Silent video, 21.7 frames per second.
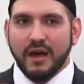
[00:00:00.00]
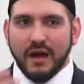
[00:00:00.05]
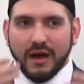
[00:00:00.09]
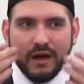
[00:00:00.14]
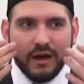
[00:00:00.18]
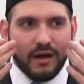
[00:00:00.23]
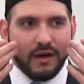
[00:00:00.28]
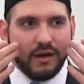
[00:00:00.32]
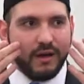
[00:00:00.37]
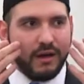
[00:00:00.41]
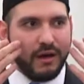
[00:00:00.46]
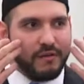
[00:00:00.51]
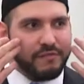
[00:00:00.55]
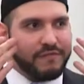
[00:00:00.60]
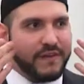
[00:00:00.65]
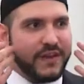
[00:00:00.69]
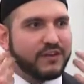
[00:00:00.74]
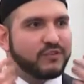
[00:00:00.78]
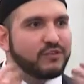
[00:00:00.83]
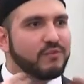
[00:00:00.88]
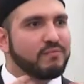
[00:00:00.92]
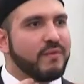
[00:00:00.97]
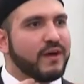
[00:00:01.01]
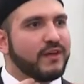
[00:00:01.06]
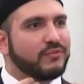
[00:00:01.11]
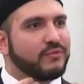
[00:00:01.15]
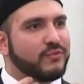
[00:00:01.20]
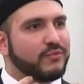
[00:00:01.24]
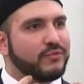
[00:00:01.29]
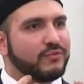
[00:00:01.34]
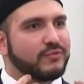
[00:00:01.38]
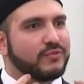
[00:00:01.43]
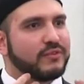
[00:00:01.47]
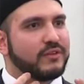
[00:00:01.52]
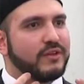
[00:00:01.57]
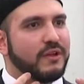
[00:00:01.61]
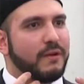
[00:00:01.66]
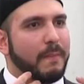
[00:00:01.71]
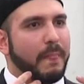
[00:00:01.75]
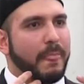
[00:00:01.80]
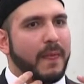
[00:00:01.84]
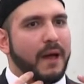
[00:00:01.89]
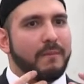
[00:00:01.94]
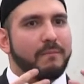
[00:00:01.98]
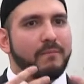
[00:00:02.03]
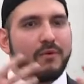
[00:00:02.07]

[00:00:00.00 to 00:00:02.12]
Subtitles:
Our facial muscles are